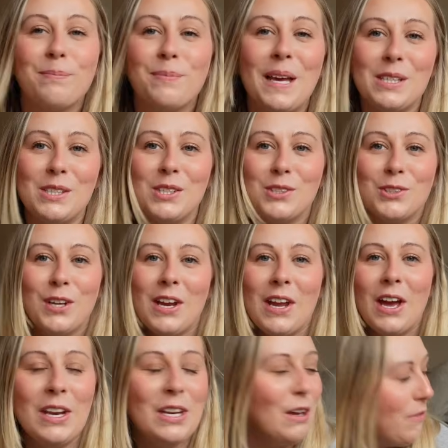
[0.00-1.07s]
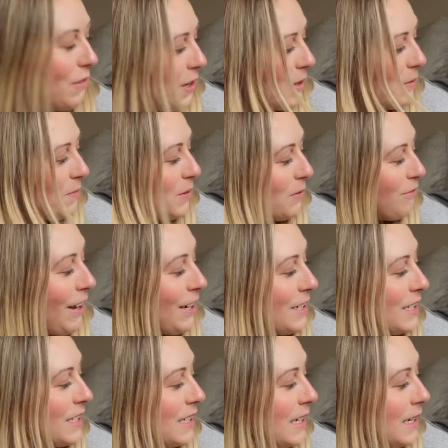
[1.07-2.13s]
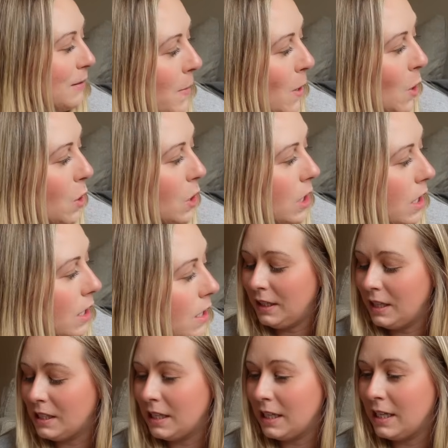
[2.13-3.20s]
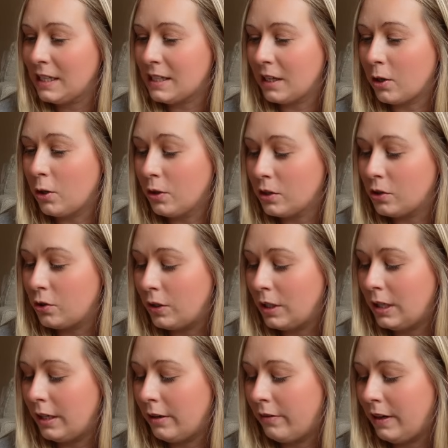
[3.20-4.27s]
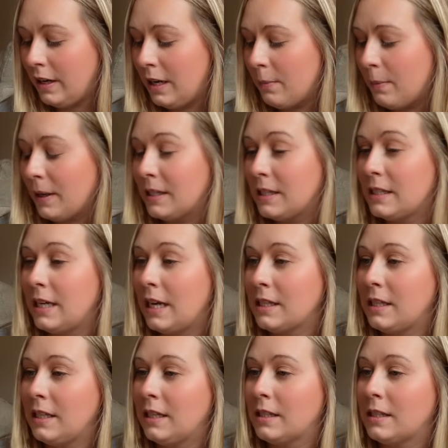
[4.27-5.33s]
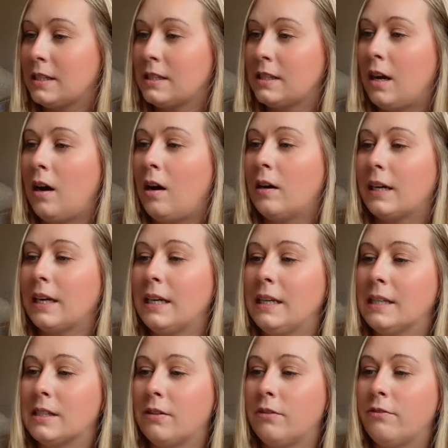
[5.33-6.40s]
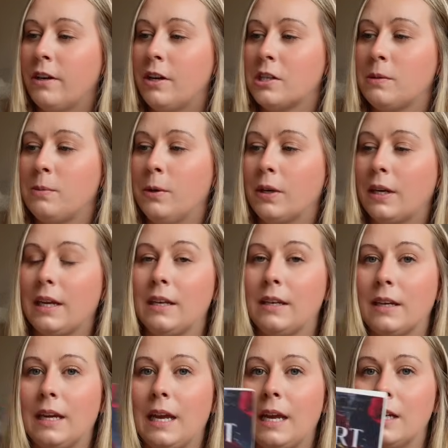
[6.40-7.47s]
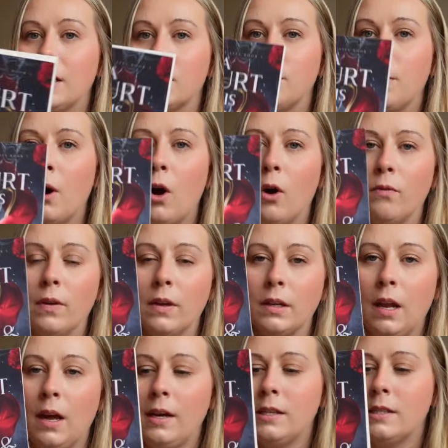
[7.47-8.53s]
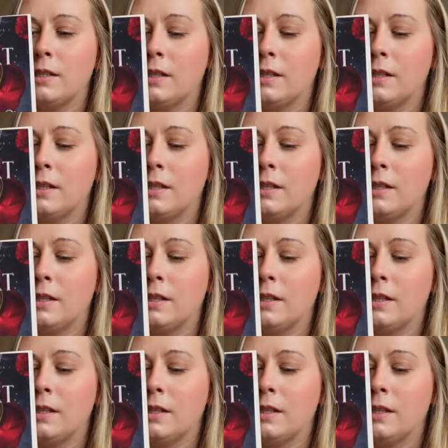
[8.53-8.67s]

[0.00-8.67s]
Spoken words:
That's just great, another fantasy book. This is A Court This Cruel and Lovely by Stasia Stark. It is the first book in the Kingdom of Lies